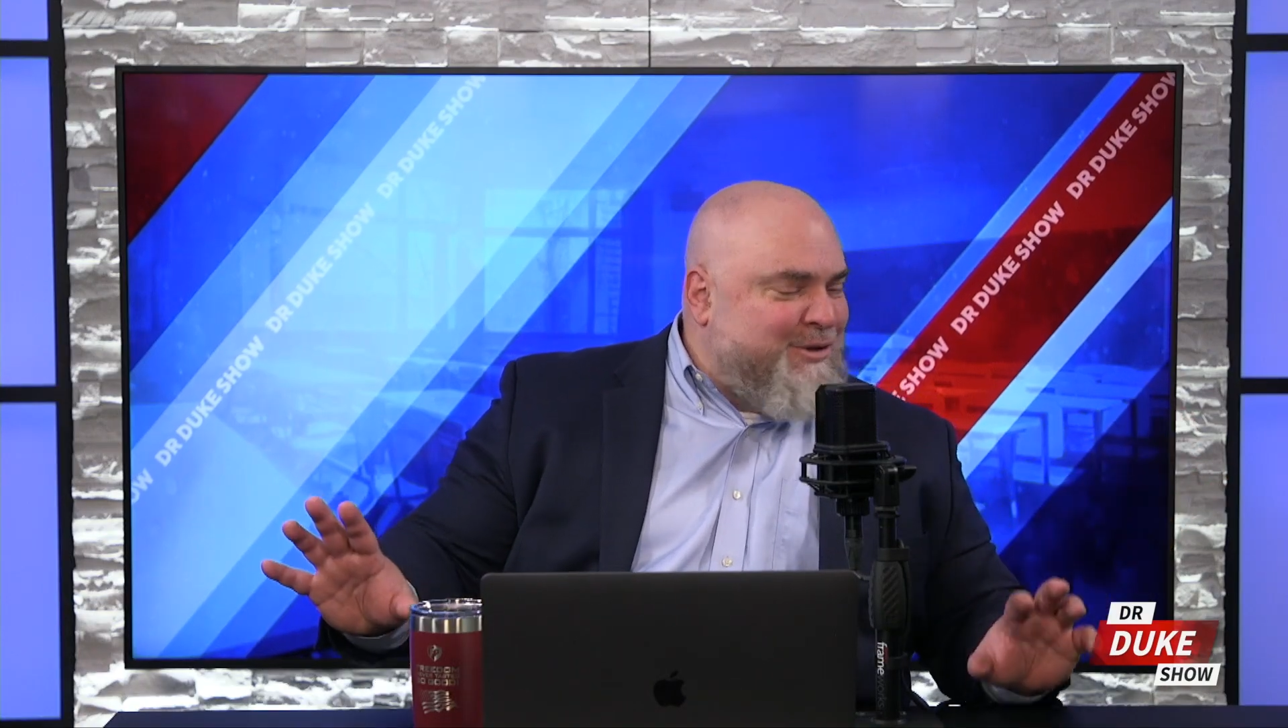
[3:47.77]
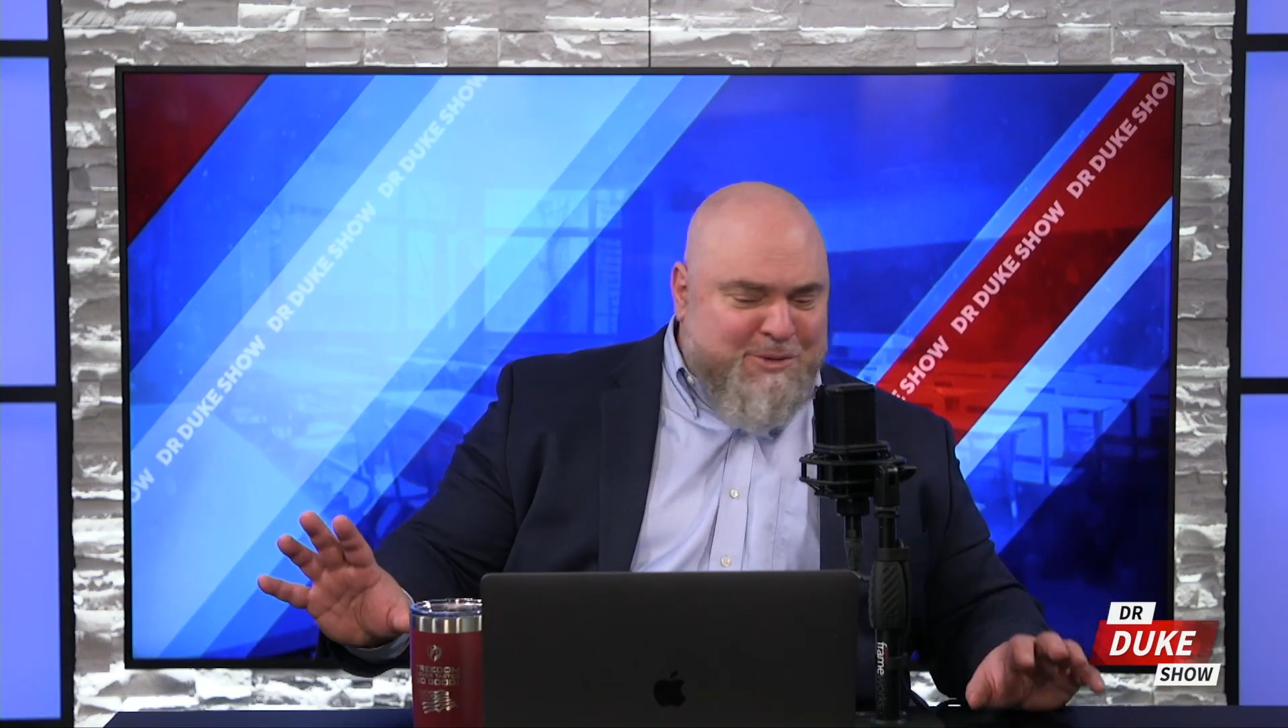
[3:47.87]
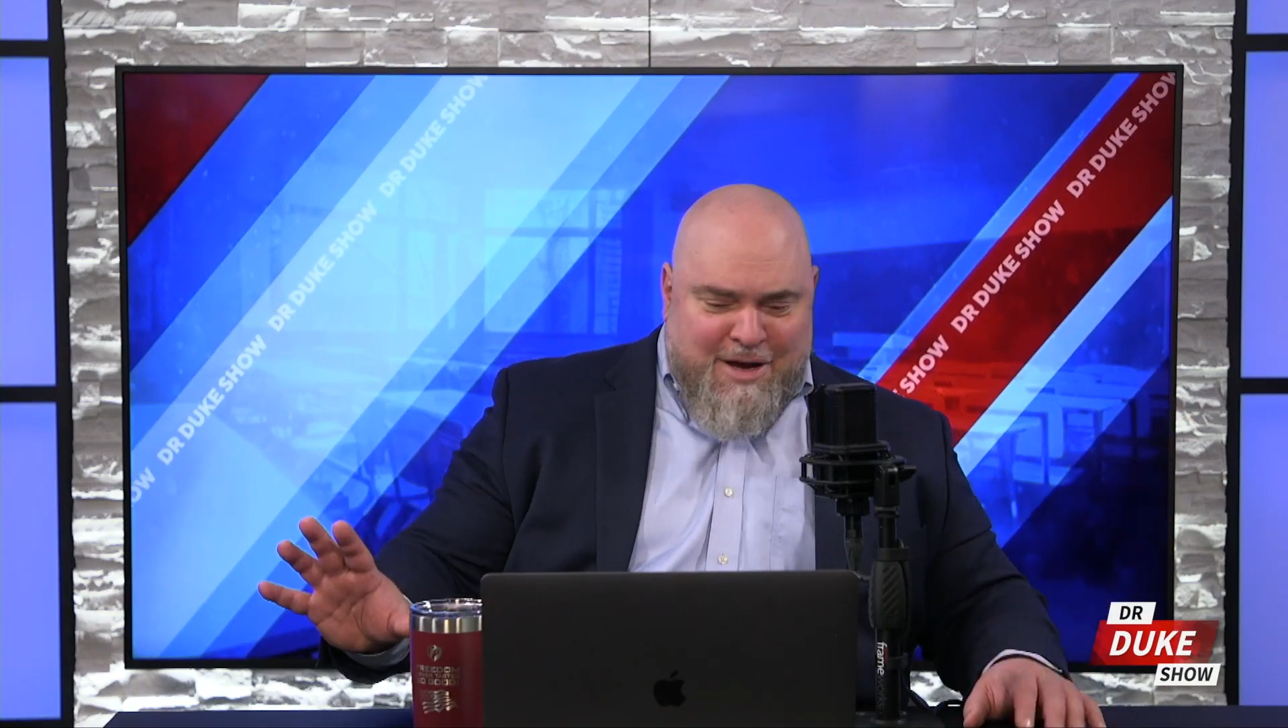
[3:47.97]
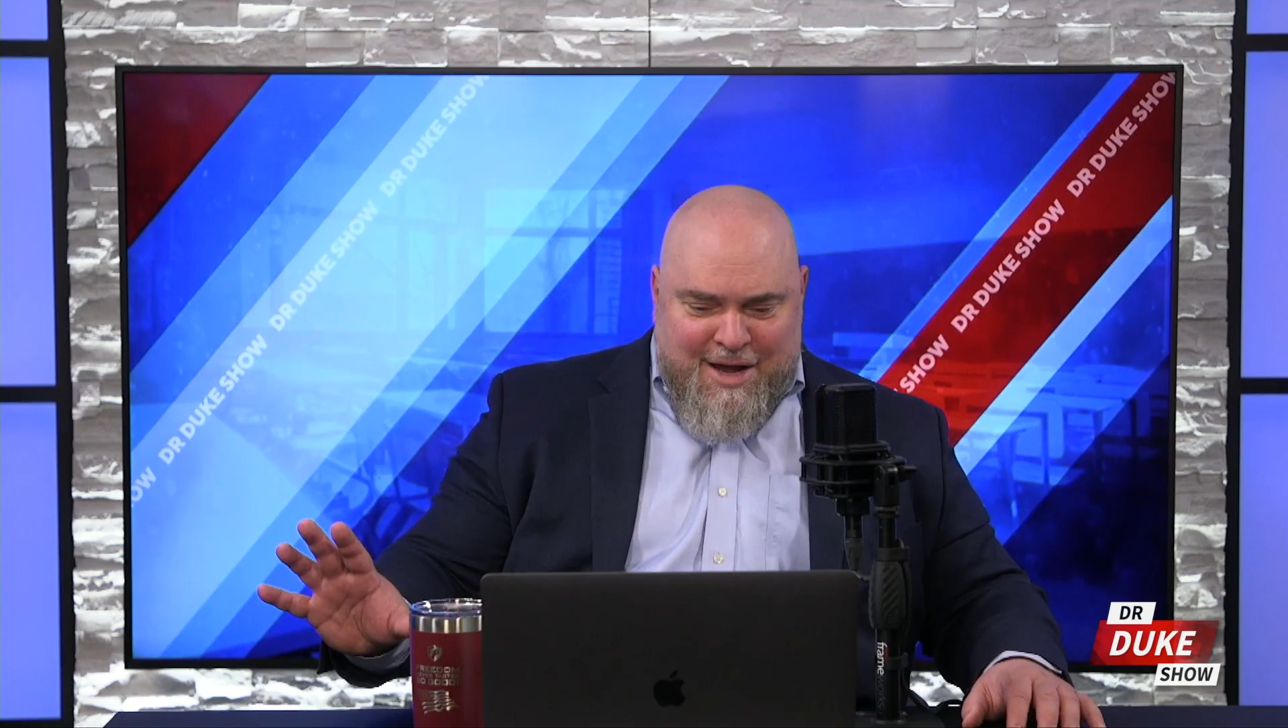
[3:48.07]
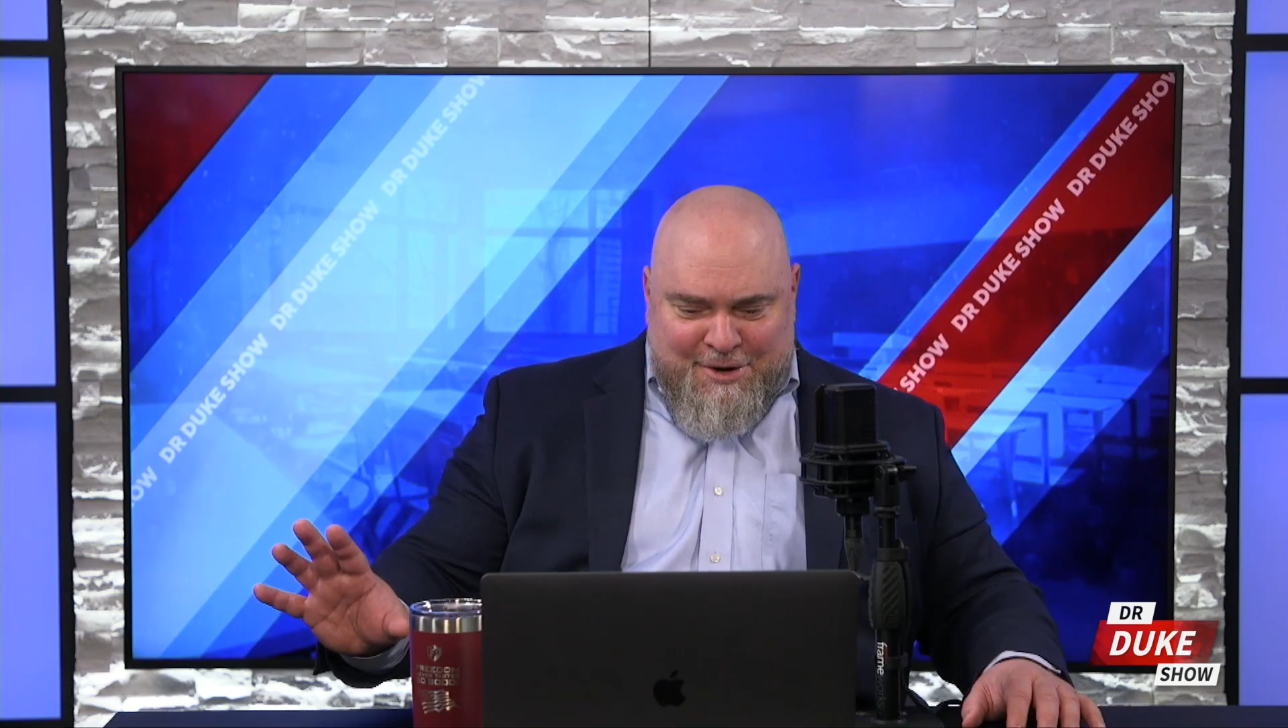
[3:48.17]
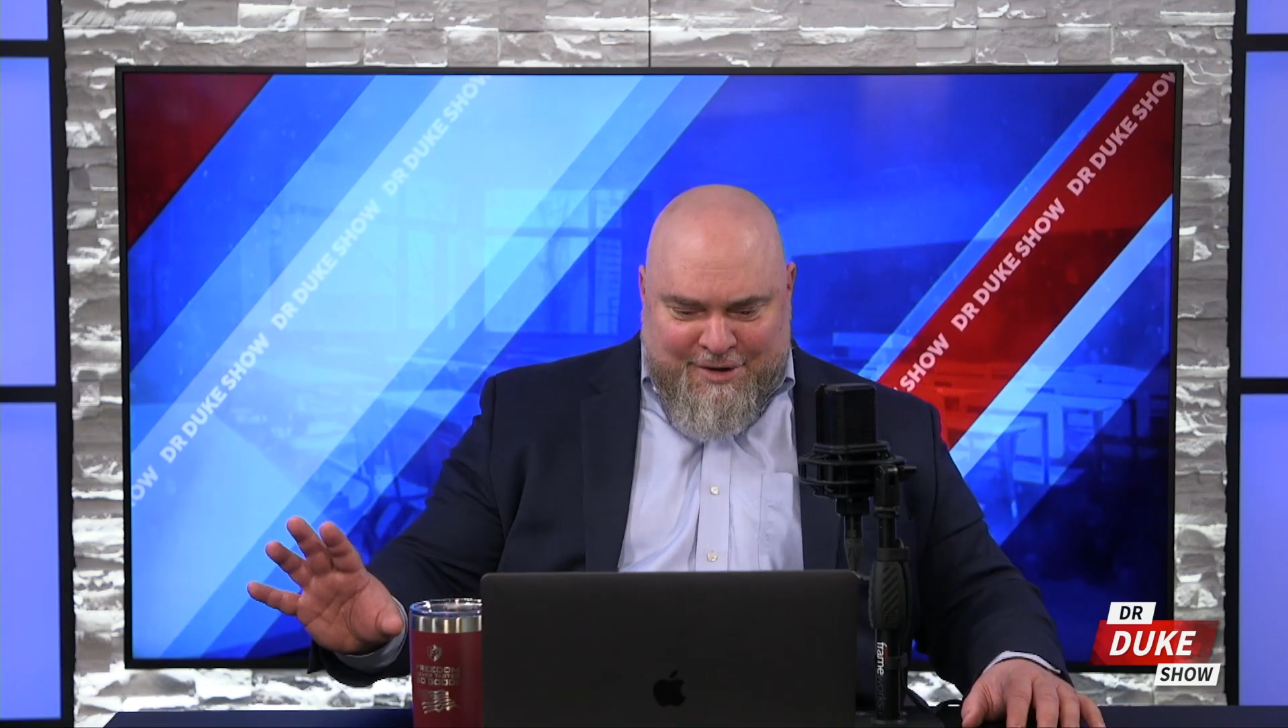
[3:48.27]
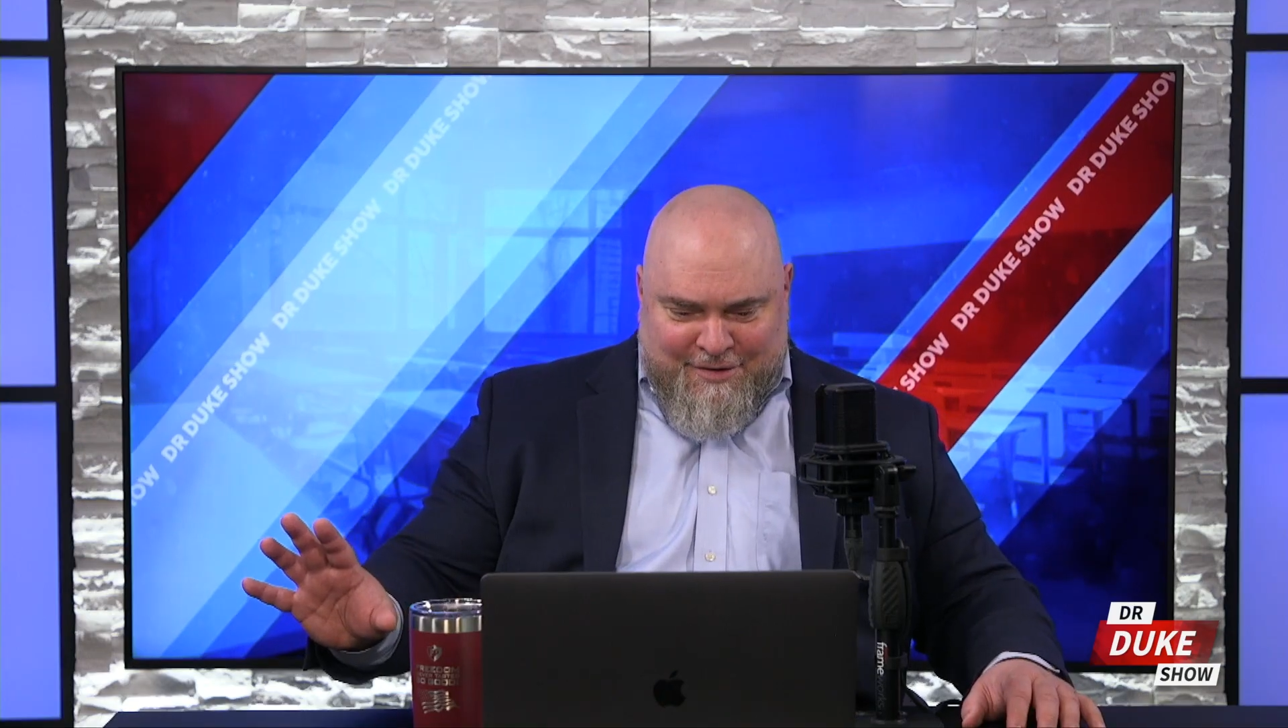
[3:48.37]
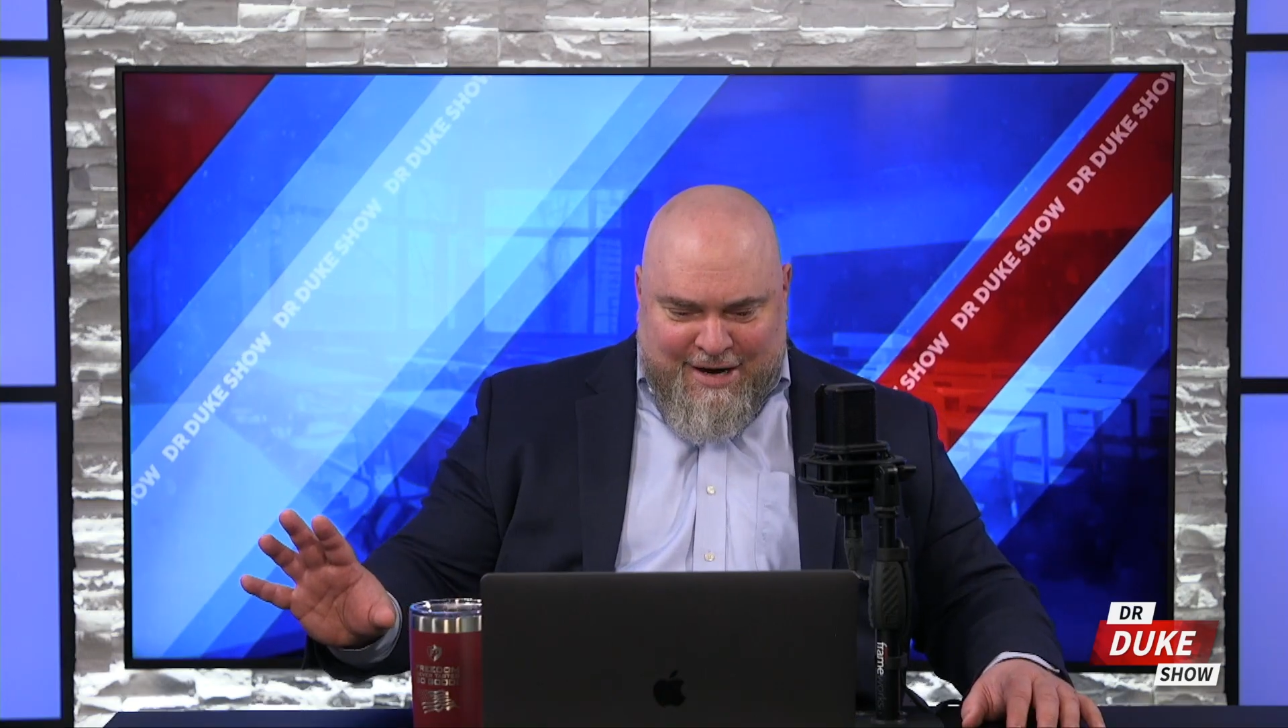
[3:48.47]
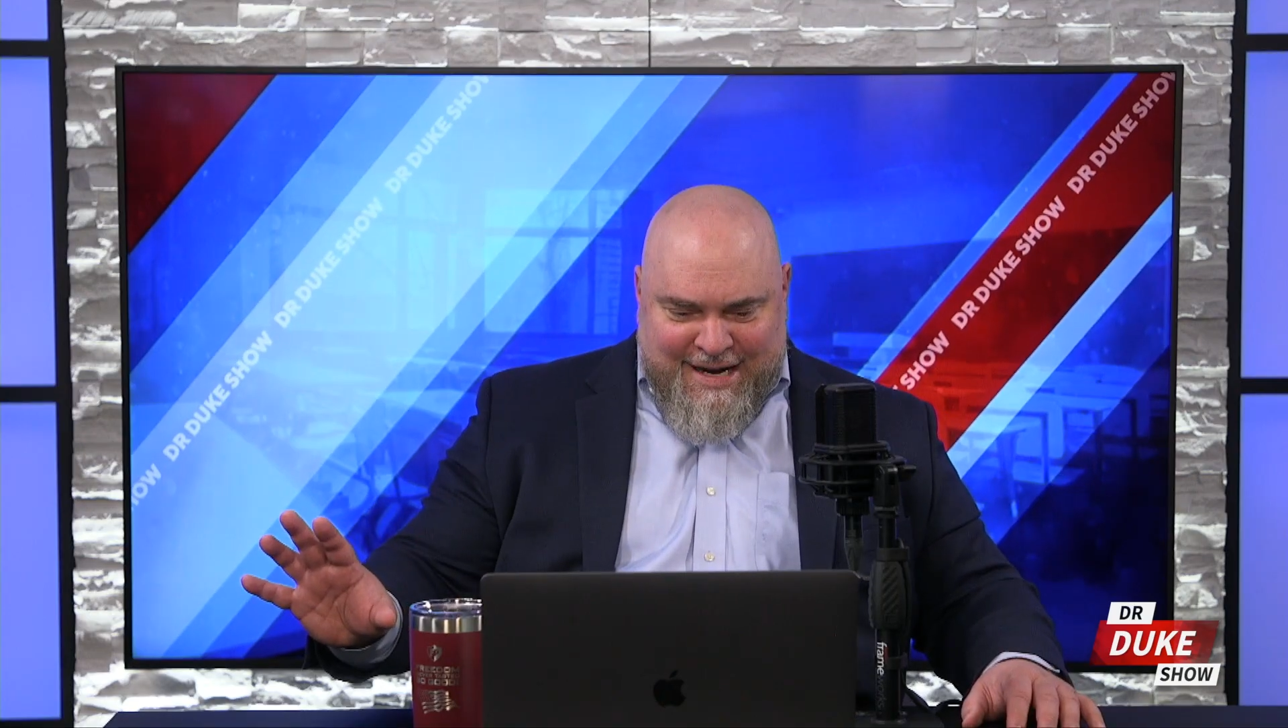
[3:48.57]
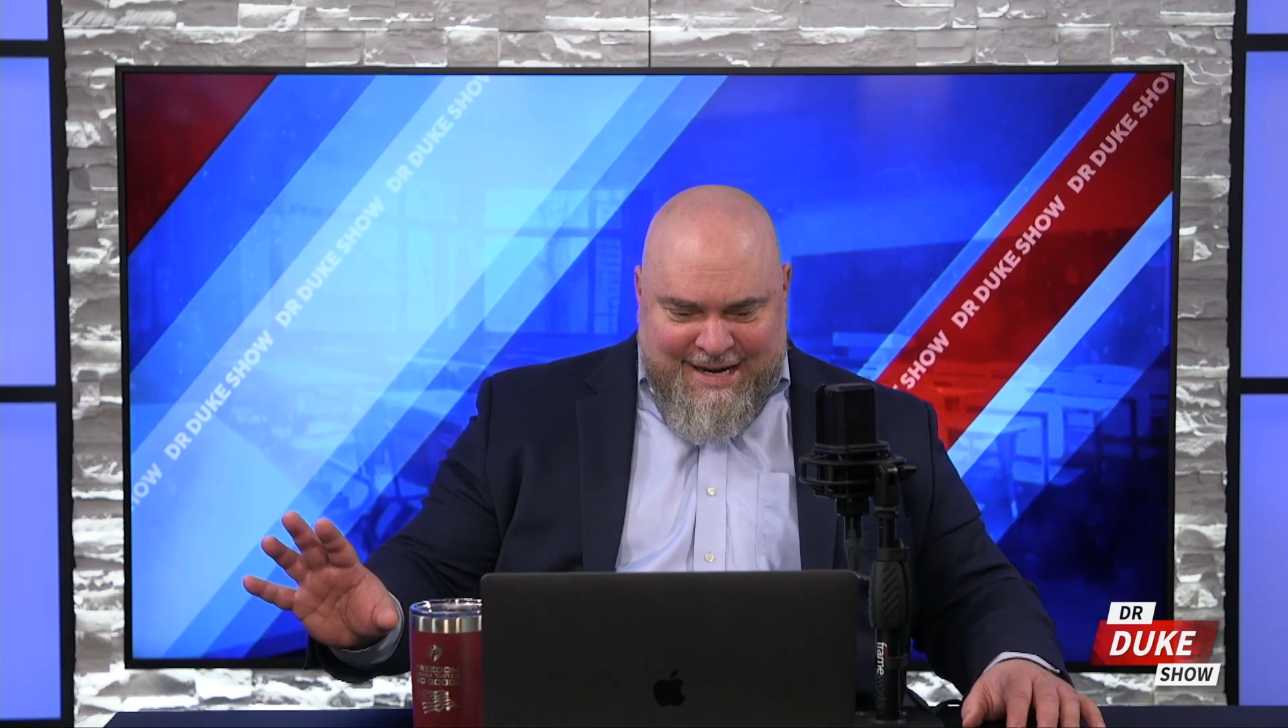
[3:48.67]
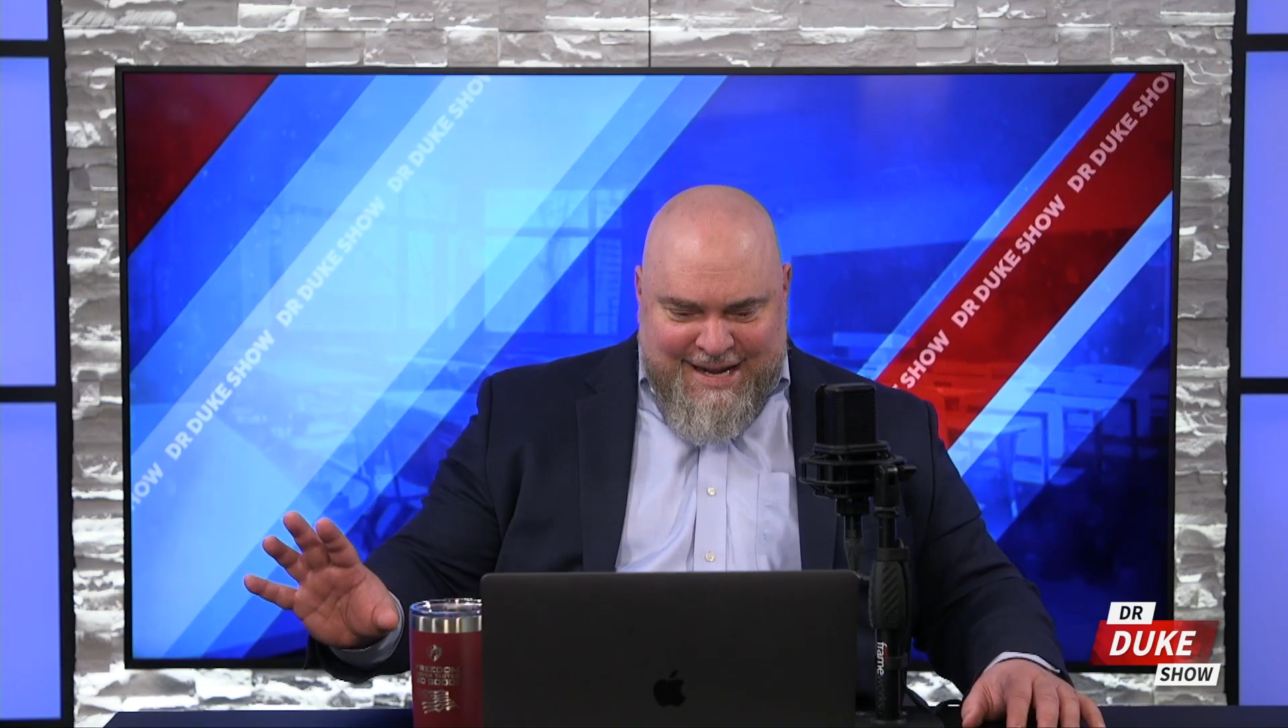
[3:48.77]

to hundred, right?